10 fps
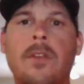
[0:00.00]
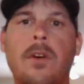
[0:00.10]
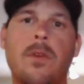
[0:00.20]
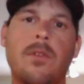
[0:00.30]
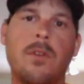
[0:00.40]

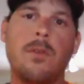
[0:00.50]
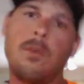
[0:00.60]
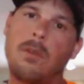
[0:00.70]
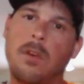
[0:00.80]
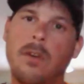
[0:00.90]
So
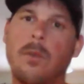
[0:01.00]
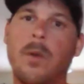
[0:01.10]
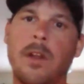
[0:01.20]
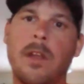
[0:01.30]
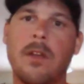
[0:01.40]
you can
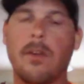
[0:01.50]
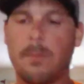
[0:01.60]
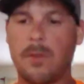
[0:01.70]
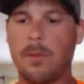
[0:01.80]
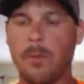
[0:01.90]
hook one in
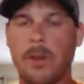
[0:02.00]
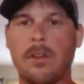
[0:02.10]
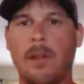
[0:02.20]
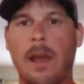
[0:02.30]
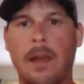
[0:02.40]
or
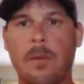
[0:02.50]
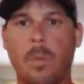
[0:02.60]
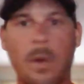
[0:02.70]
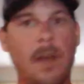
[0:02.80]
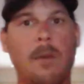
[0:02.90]
run your
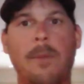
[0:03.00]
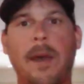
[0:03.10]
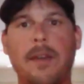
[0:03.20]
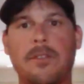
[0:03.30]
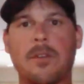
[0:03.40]
line way on
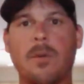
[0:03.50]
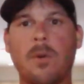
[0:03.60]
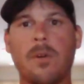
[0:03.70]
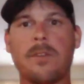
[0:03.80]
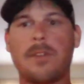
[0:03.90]
past your
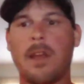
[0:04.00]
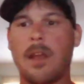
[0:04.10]
corners,